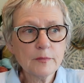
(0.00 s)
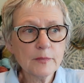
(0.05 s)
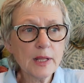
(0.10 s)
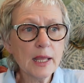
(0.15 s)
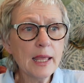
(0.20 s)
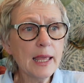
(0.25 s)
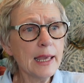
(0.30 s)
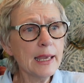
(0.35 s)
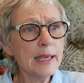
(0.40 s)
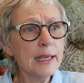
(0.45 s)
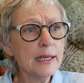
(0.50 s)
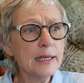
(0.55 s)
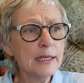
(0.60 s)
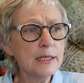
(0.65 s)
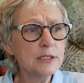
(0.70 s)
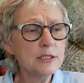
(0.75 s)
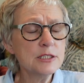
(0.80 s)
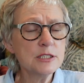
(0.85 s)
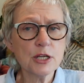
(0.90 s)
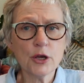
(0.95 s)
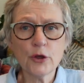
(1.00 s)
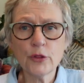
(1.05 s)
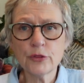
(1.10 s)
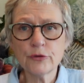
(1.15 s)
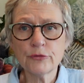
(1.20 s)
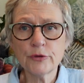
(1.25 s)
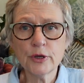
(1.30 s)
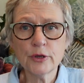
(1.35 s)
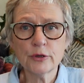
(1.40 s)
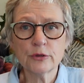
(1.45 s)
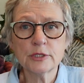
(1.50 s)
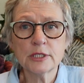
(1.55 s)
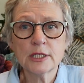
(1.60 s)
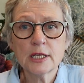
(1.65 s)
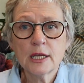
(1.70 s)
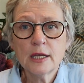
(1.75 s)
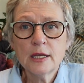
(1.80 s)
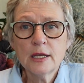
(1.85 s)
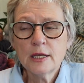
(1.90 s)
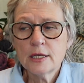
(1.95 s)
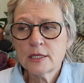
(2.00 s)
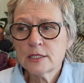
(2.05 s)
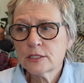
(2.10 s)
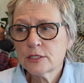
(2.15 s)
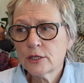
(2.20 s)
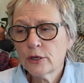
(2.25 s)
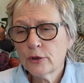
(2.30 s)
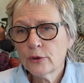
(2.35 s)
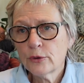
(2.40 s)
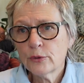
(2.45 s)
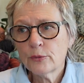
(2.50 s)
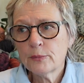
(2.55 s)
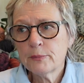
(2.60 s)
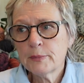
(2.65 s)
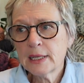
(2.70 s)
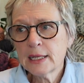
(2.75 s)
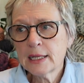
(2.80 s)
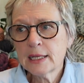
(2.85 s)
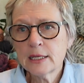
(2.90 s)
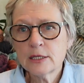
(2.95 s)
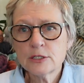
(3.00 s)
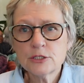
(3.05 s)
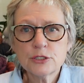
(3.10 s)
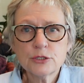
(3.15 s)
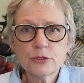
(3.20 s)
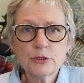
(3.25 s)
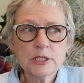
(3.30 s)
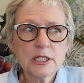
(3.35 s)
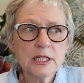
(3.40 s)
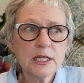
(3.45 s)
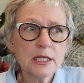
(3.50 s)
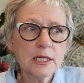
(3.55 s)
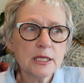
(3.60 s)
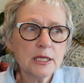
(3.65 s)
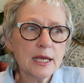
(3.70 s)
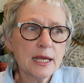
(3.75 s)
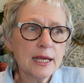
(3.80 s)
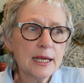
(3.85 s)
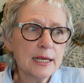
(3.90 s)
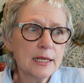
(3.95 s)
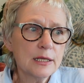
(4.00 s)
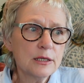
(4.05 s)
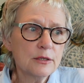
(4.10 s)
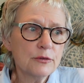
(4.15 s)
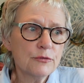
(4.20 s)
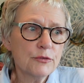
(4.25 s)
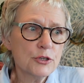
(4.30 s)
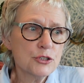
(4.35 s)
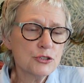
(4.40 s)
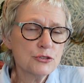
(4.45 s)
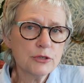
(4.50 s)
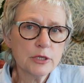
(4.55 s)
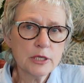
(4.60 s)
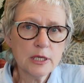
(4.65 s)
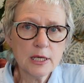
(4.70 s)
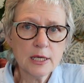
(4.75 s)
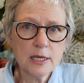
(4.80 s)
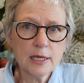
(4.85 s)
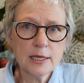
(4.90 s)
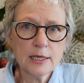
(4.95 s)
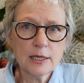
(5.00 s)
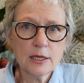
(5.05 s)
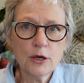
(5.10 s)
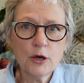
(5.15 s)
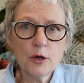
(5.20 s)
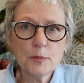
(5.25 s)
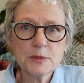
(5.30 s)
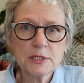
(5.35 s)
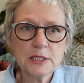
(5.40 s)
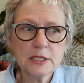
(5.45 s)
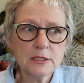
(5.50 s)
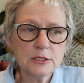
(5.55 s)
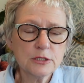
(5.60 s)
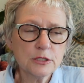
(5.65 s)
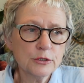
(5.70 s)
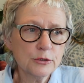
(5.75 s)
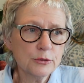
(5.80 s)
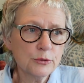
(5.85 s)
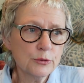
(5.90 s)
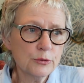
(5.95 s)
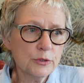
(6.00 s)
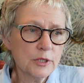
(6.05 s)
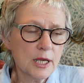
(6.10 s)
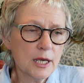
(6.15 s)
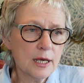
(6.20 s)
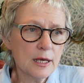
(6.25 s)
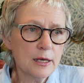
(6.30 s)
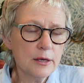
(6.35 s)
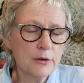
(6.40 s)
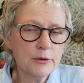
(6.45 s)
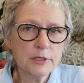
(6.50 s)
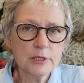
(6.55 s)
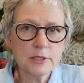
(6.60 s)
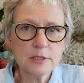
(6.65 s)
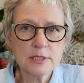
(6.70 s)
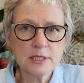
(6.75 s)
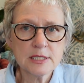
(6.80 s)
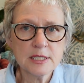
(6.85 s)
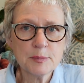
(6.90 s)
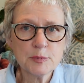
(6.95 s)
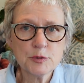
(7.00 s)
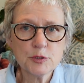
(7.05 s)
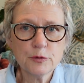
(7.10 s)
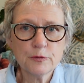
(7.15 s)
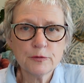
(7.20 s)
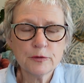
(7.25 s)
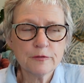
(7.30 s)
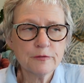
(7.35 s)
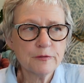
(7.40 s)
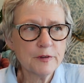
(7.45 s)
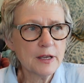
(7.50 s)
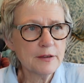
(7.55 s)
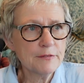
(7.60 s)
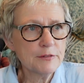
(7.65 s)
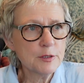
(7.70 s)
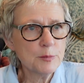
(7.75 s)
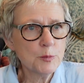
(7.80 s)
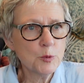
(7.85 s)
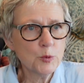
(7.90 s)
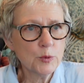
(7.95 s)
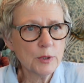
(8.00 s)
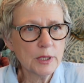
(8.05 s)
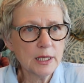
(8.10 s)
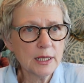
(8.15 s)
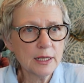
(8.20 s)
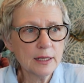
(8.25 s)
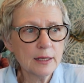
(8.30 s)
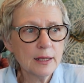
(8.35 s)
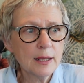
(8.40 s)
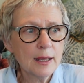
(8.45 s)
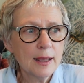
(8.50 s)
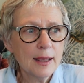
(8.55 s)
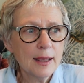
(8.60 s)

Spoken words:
and on the road. So Millie and Judy and Roger and I hopped into the car and zipped off at 5 in the morning.